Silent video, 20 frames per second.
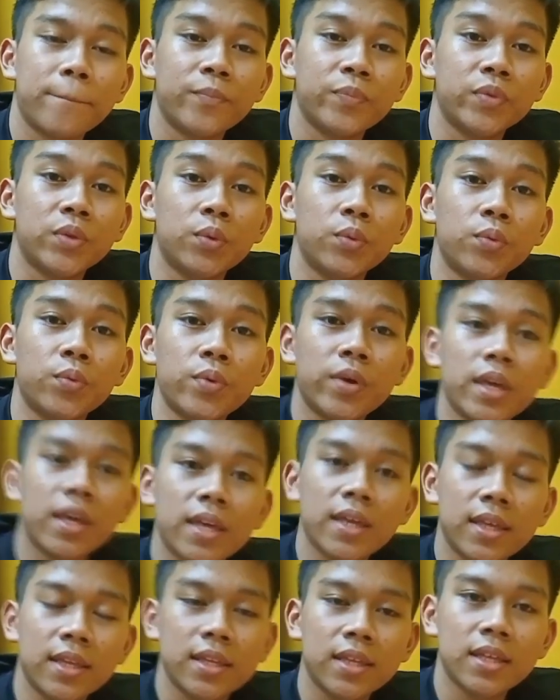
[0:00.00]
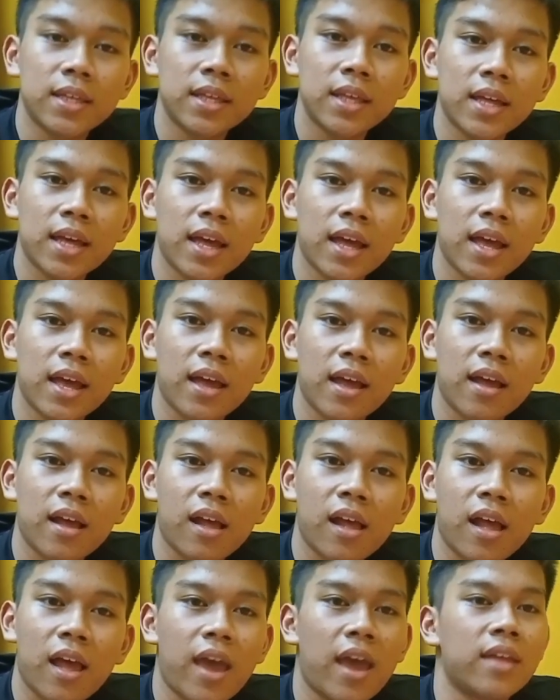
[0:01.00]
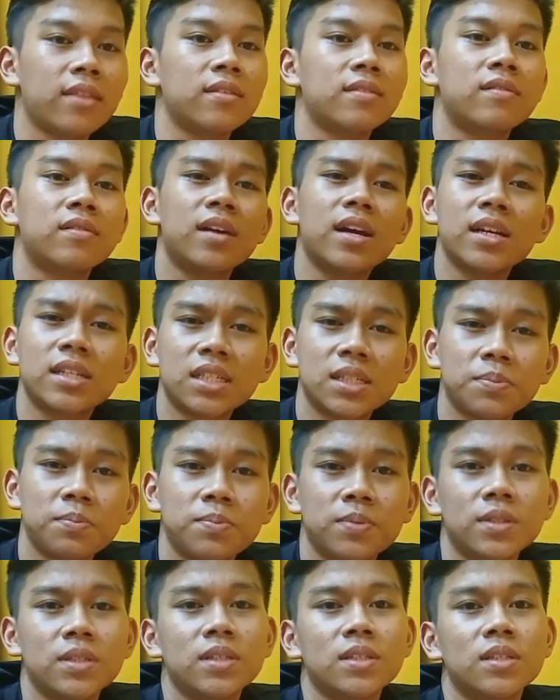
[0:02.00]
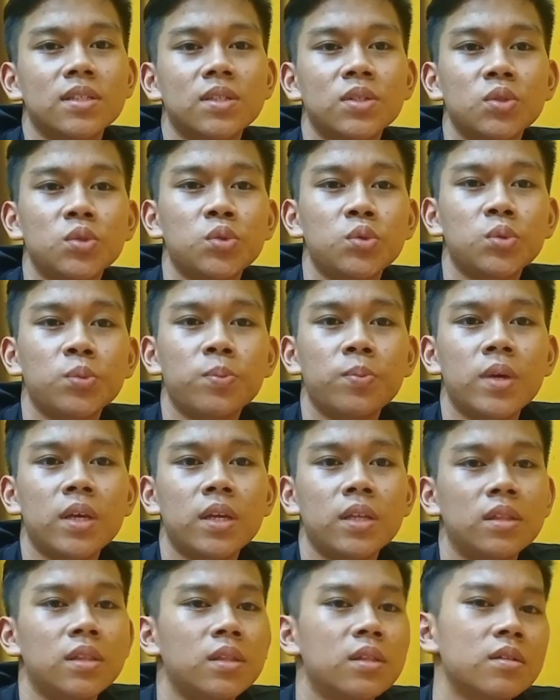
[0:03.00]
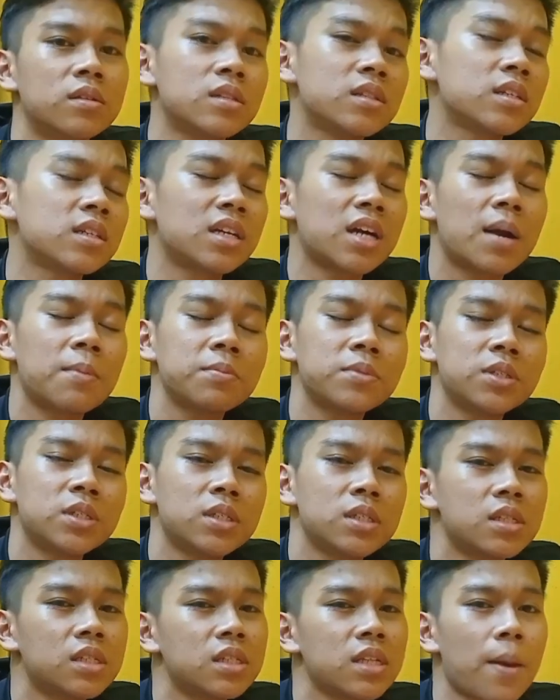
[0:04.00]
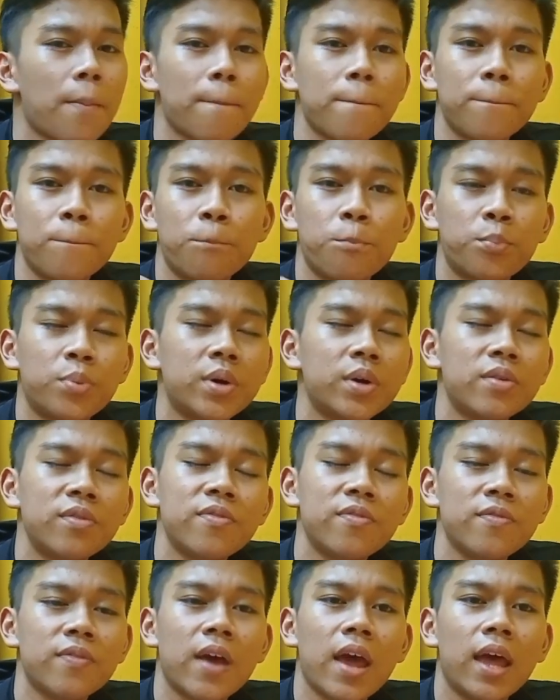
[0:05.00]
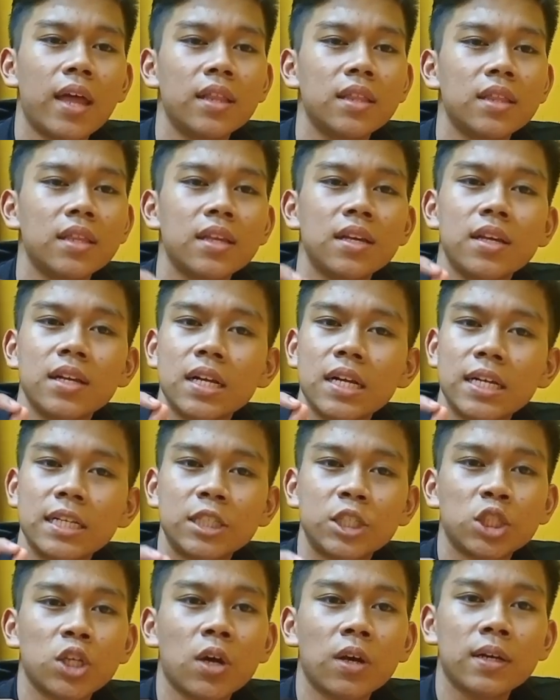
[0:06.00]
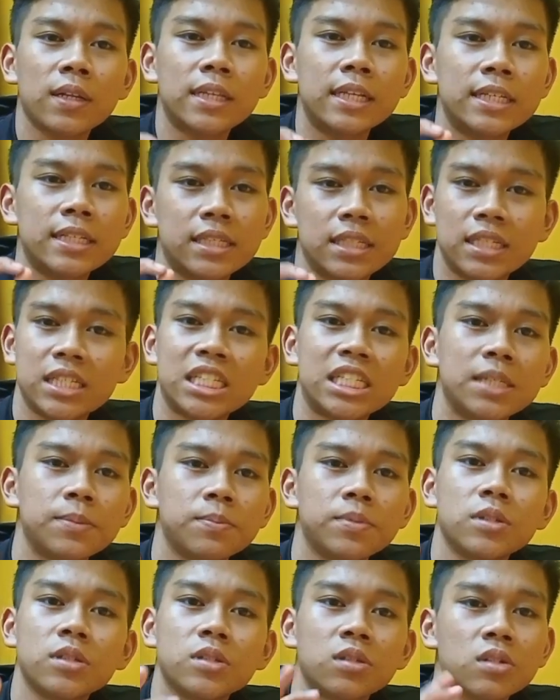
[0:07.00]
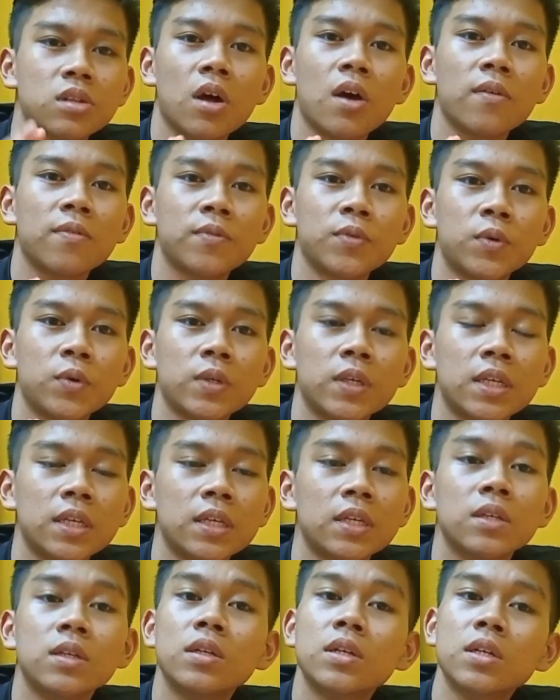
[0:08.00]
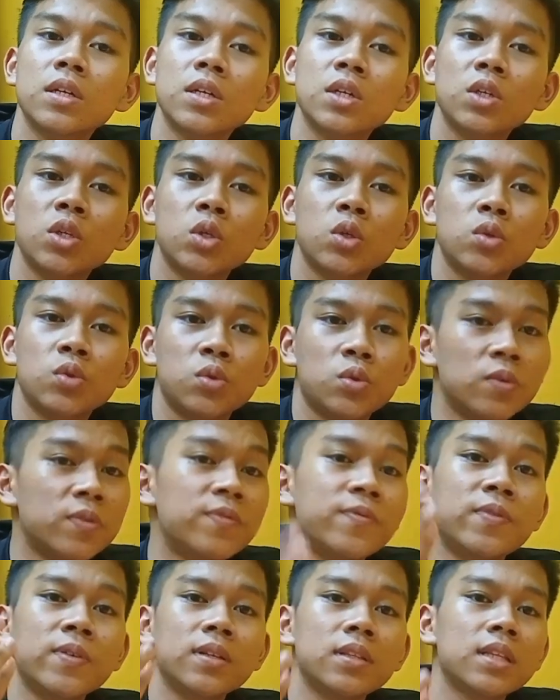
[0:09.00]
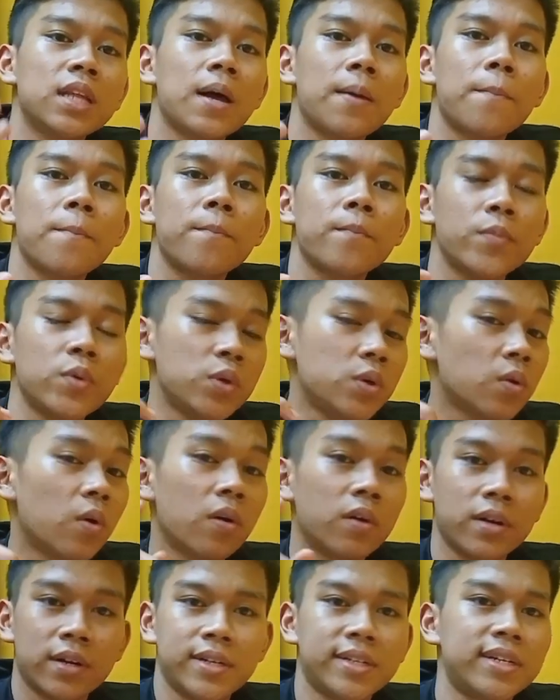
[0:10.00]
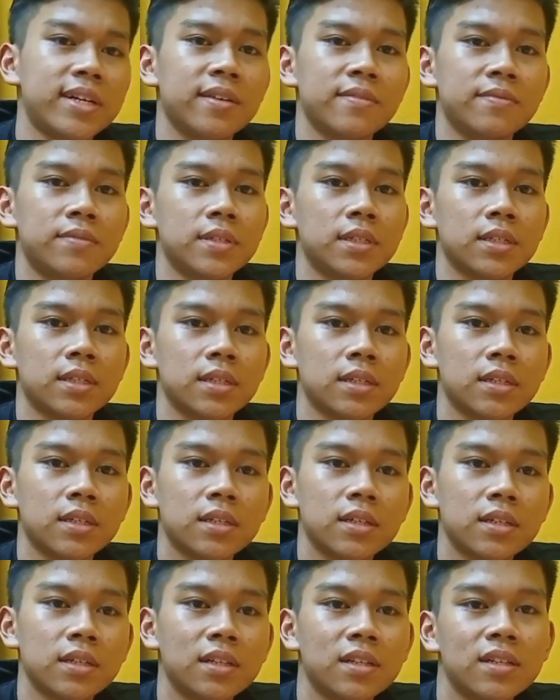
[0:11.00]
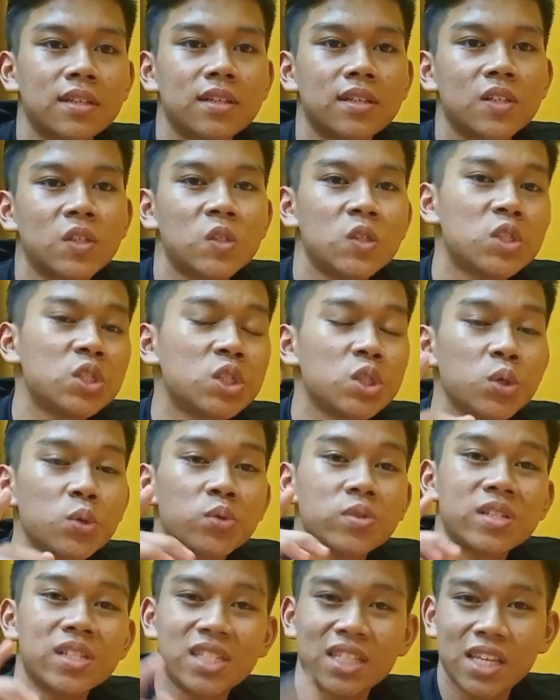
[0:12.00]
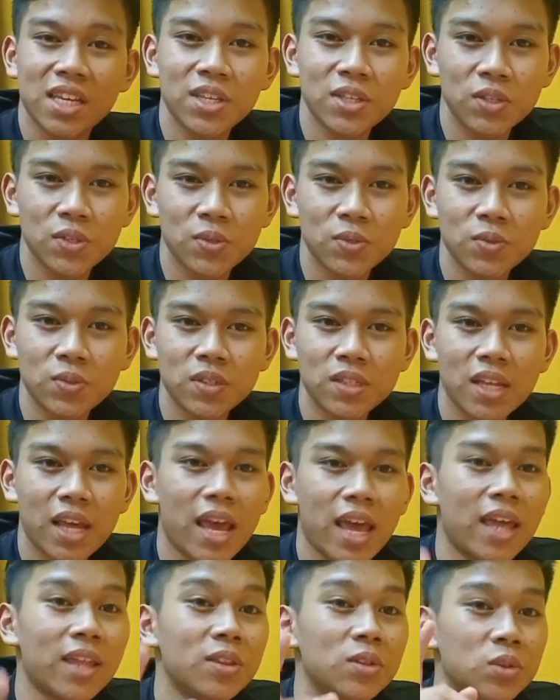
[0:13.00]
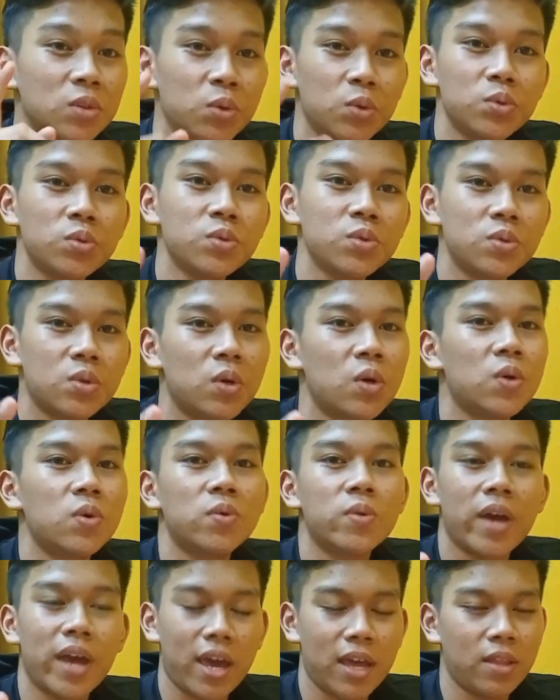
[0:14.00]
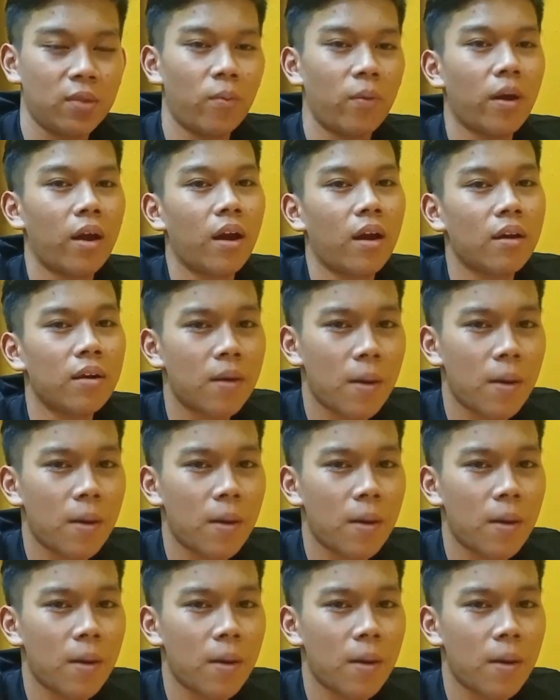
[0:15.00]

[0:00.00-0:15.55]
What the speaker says: the way and the recipe to make the scrumptious and perfect chocolate chip soft cookie to fill up your craving. So stay tuned and don't go anywhere.